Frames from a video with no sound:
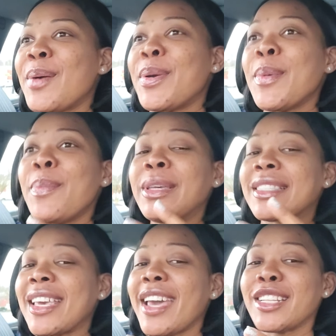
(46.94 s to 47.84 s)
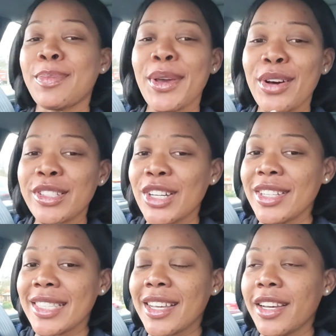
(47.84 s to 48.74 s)
people be scared to speak on
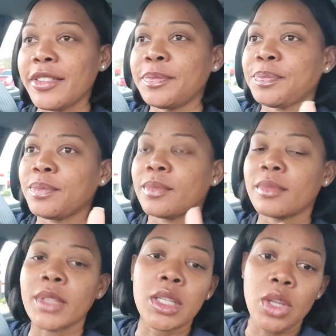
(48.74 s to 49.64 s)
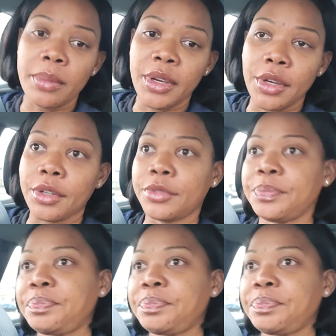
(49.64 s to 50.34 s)
certain stuff. So I'm your girl.